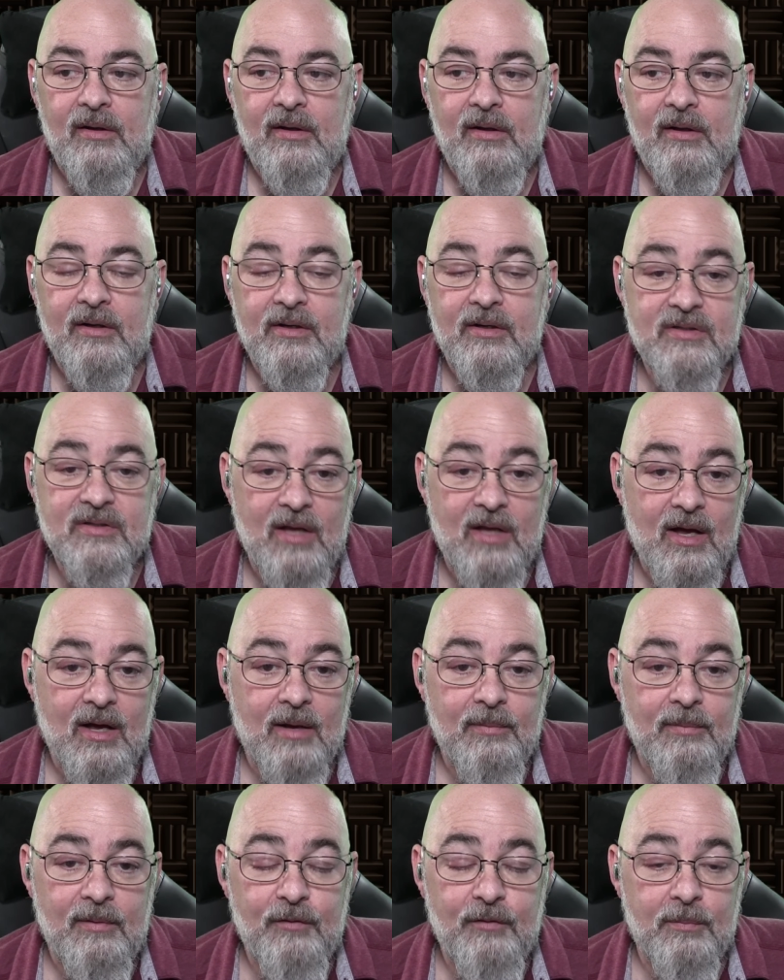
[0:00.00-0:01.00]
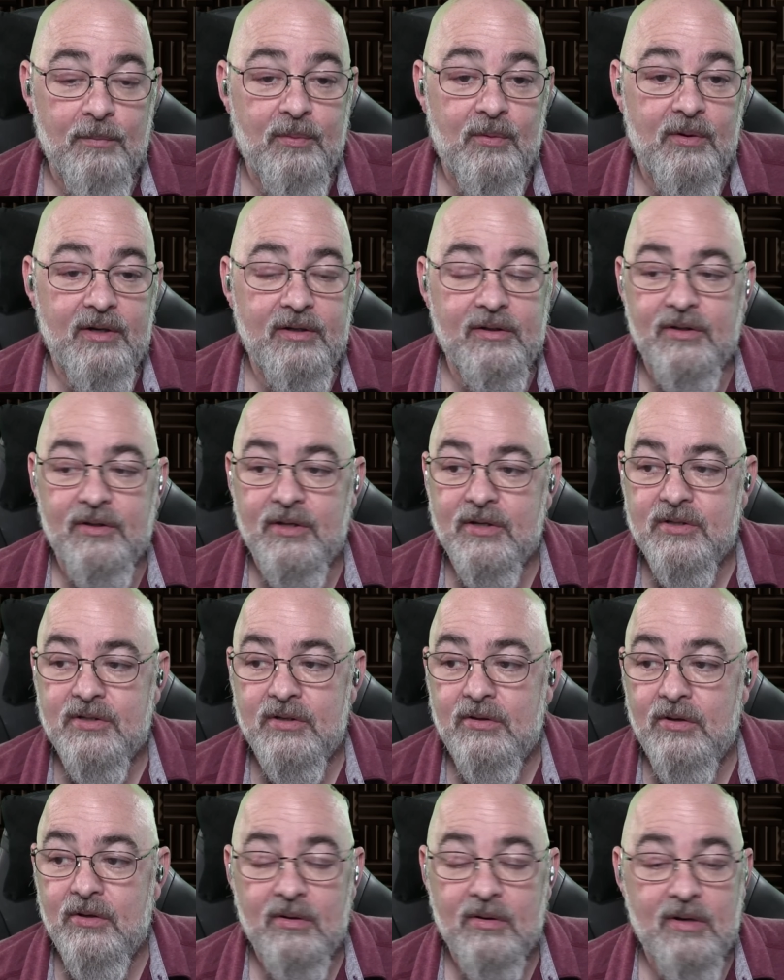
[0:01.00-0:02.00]
In Islam, if you're born into this,
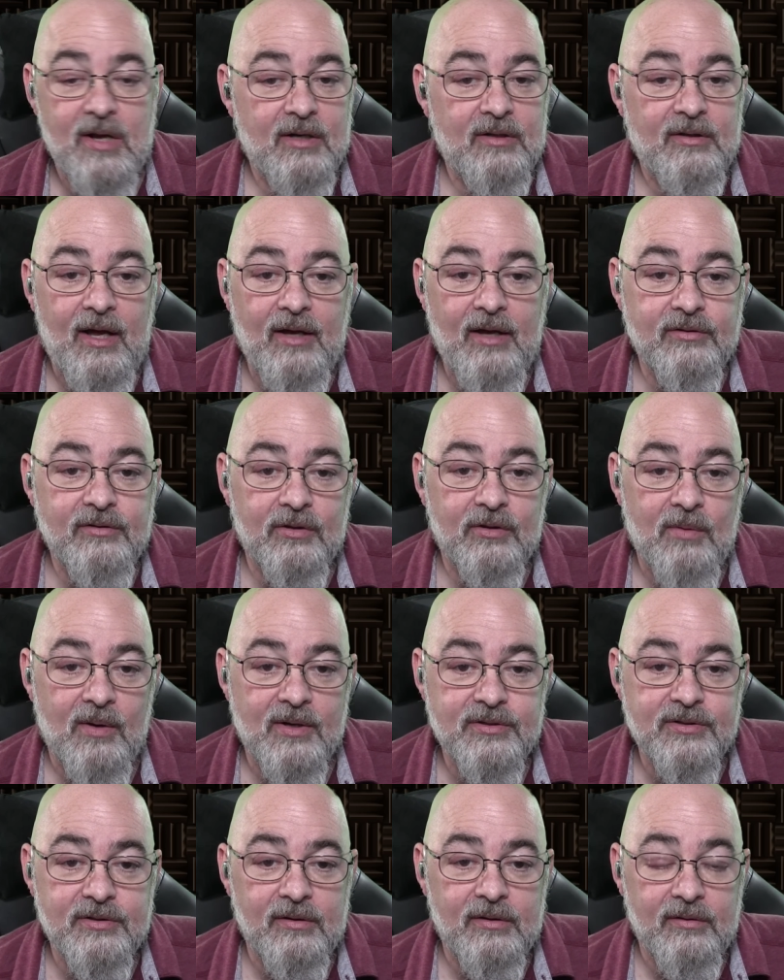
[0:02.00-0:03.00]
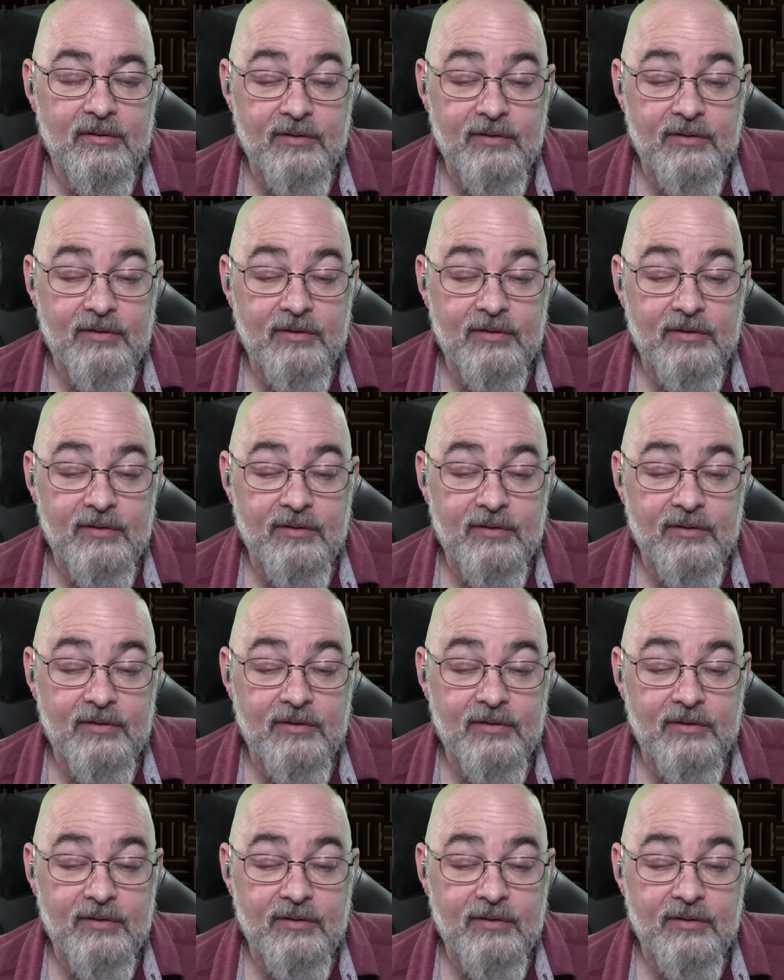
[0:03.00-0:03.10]
you're not allowed to question.